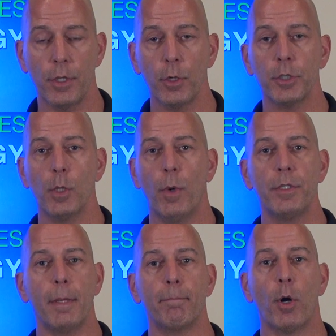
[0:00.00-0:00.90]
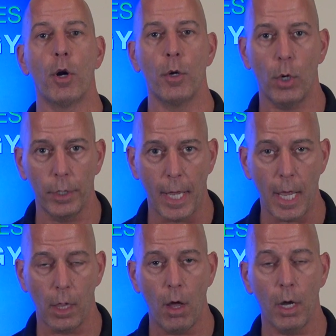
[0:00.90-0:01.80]
Those are the ones that burn all
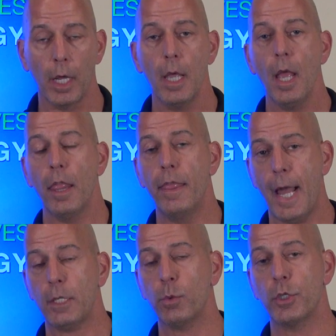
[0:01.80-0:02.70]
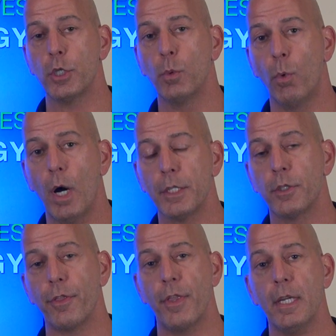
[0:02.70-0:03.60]
night long. That's what you want.
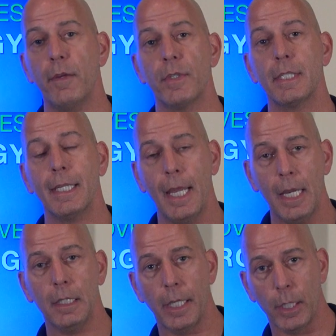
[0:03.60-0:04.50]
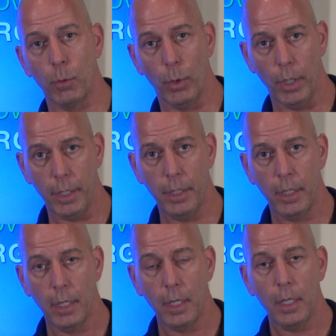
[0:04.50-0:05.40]
So think of this kindling wood
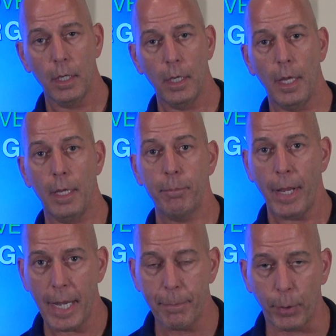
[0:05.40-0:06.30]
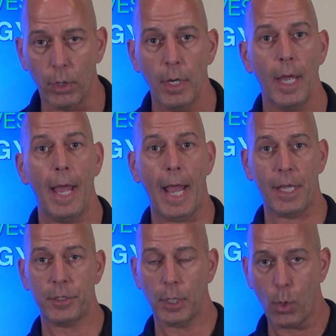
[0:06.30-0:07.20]
and paper
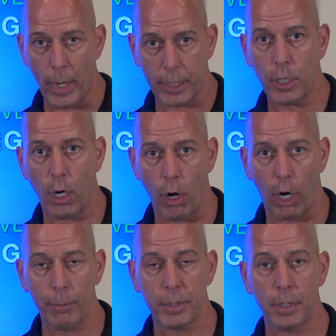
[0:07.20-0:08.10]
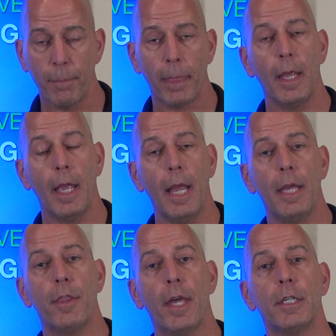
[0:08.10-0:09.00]
as the quick carbs,
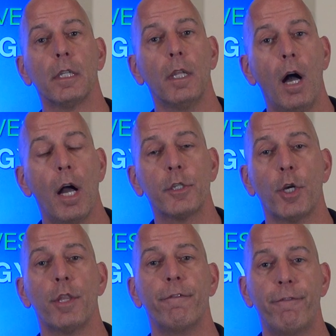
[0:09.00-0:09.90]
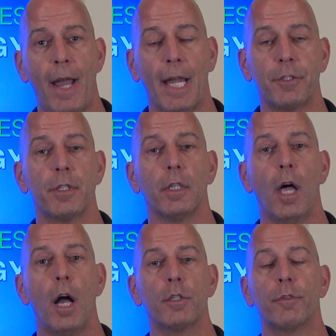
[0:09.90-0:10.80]
and then the logs are the fats. The
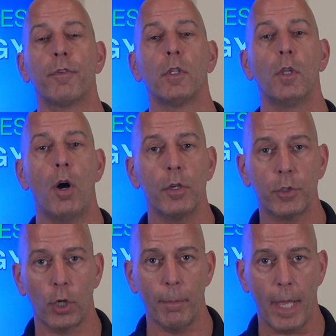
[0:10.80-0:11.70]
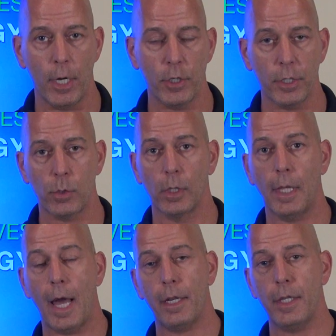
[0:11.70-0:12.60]
logs are for long-term energy. So a
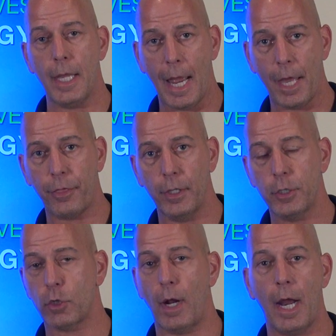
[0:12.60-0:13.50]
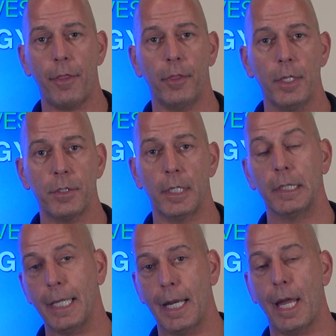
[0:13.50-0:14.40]
lot of the athletes, triathletes, and
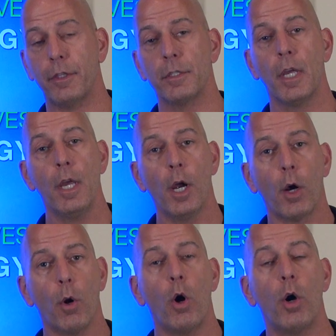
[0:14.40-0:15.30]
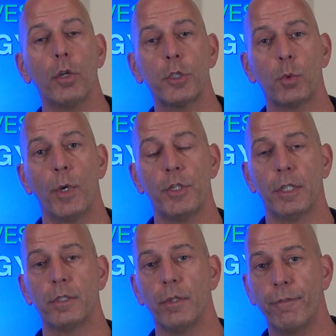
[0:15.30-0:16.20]
elite athletes are all
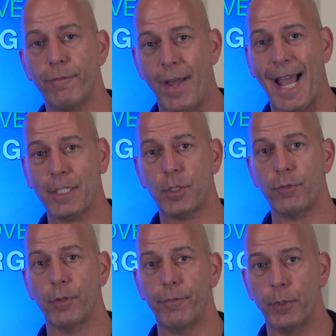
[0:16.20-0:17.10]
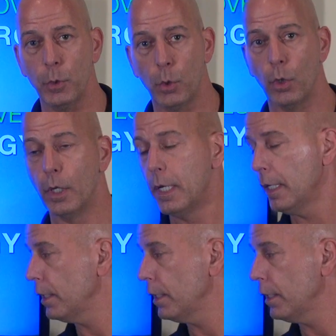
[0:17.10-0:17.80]
switching to fats for fuel.